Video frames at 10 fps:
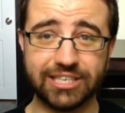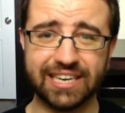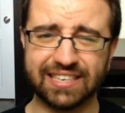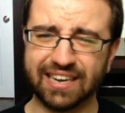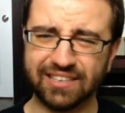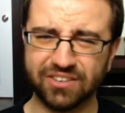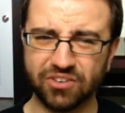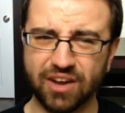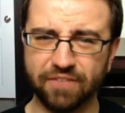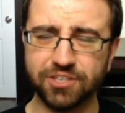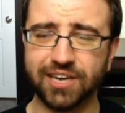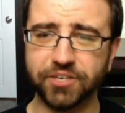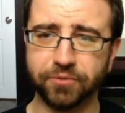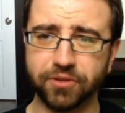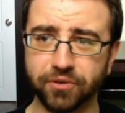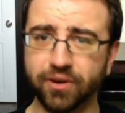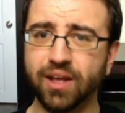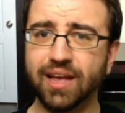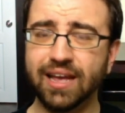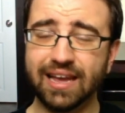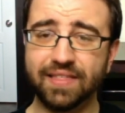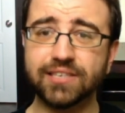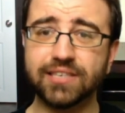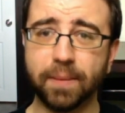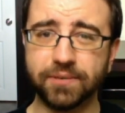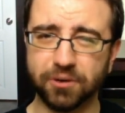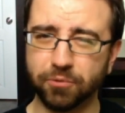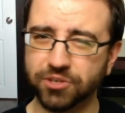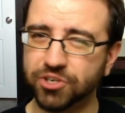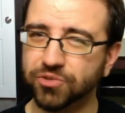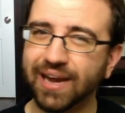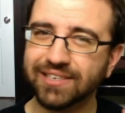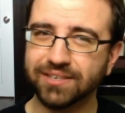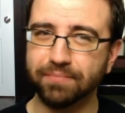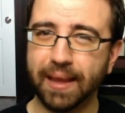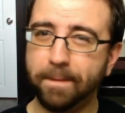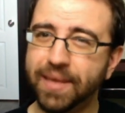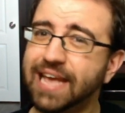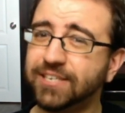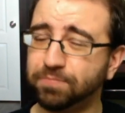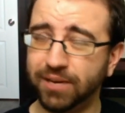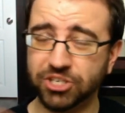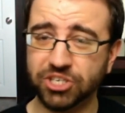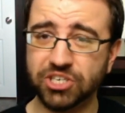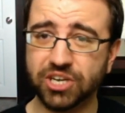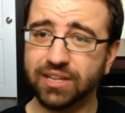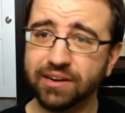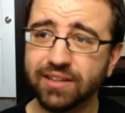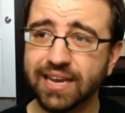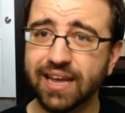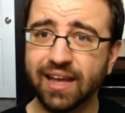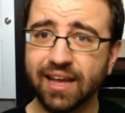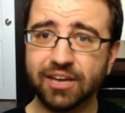She has a nice little conversation with her in this episode where she tries to make peace, but she's clearly